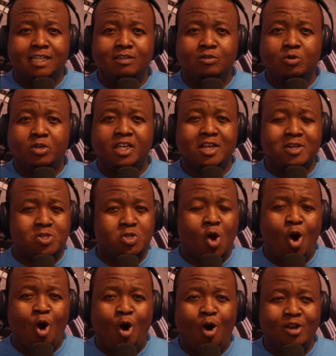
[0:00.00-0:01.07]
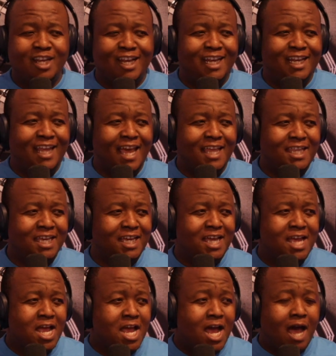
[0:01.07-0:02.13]
ugly looking torn
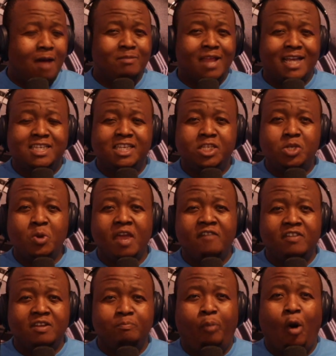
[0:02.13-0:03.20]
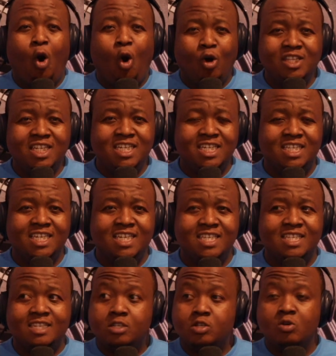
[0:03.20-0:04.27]
leather. I'm like, did you even polish
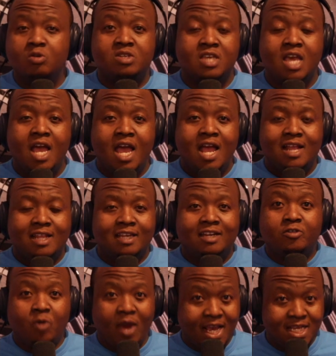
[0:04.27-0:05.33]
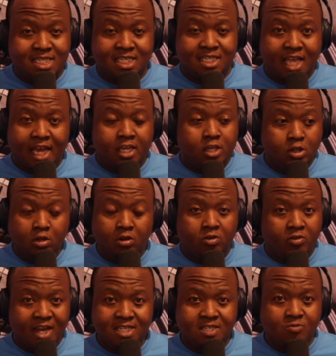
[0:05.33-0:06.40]
this? This looks crazy. Like,
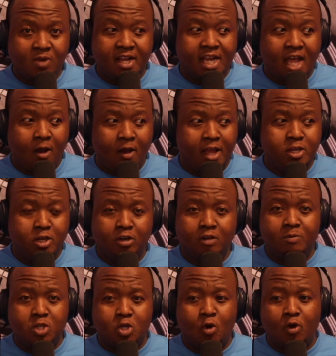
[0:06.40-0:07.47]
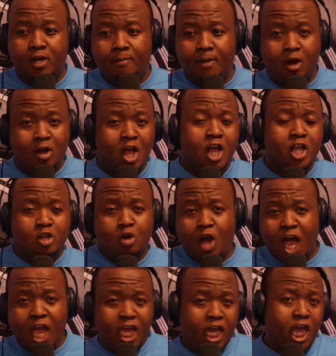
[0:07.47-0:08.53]
you look crazy right now, and you're going to be talking about,
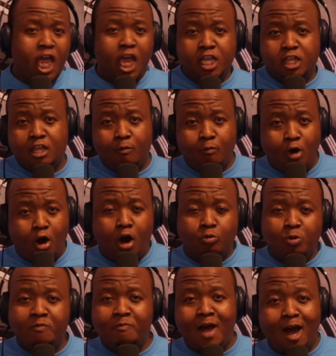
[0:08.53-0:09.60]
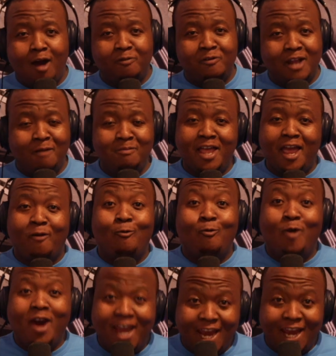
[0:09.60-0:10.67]
yo, I ate them all with my outfit. I'm
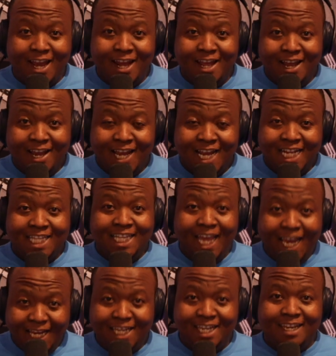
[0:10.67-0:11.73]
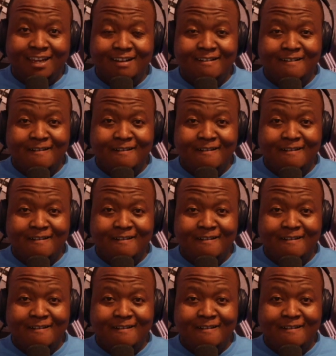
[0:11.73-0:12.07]
like, where? Lady,